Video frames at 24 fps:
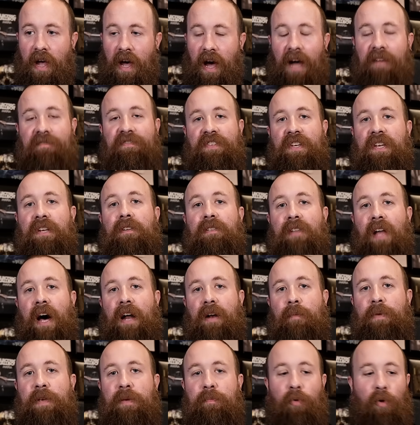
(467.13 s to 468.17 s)
I've seen a lot
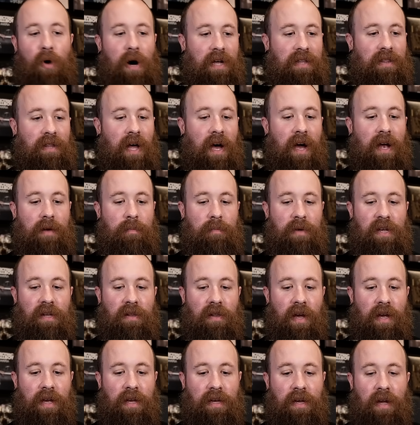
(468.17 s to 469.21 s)
of people online being
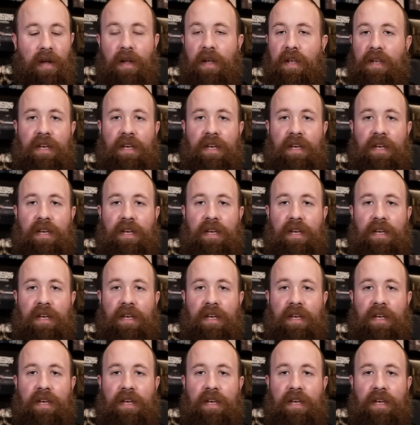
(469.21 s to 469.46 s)
like,